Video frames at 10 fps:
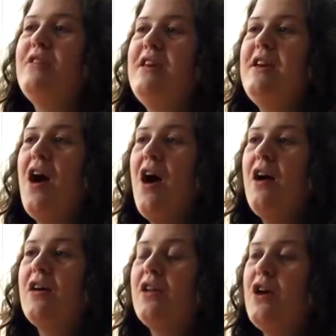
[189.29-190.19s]
The
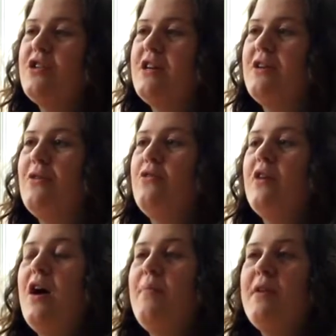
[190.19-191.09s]
Clarsach, or
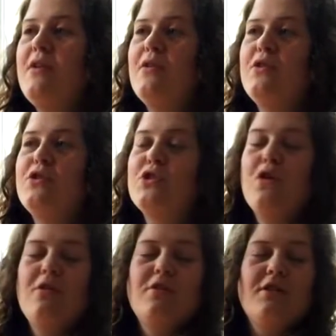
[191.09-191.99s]
the harp in
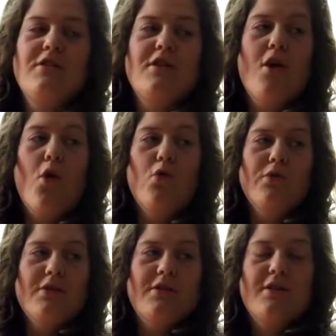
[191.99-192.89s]
Scotland, is the
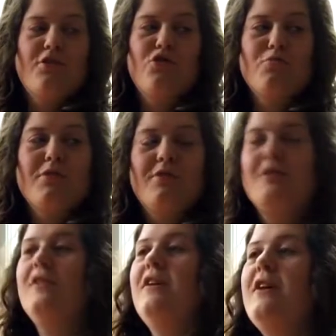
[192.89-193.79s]
oldest
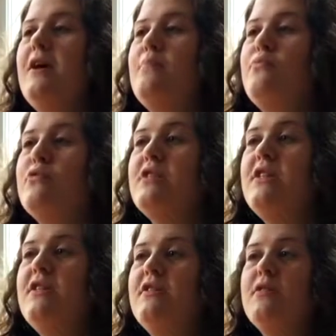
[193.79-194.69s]
instrument. It
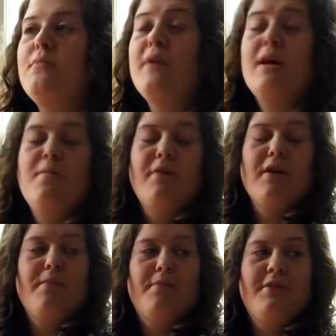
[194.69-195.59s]
precedes the
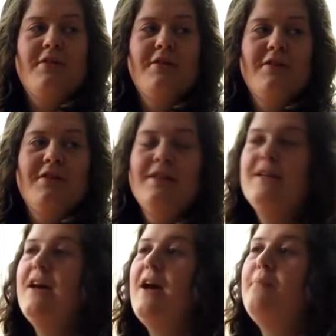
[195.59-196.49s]
bagpipes,
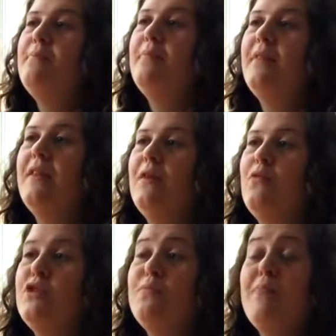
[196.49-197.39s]

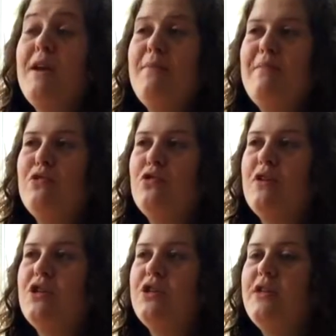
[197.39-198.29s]
which many people
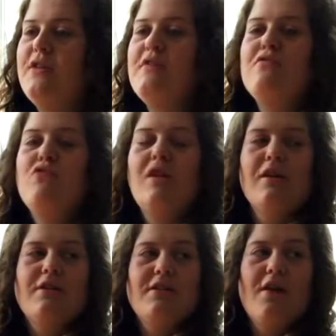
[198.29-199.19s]
don't actually
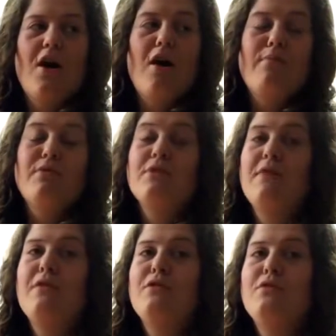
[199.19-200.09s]
realise. The harp was
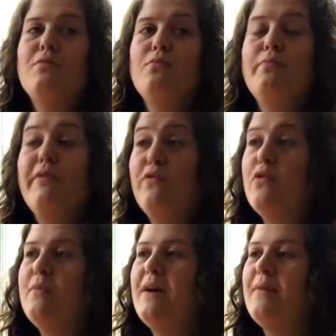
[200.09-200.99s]
around
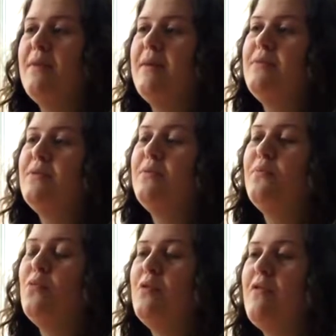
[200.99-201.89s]
before the bagpipes
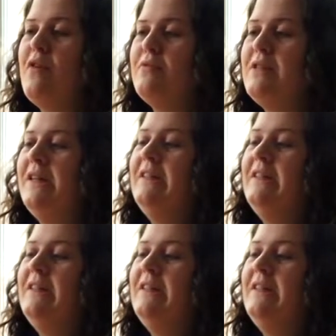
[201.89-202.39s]
were around.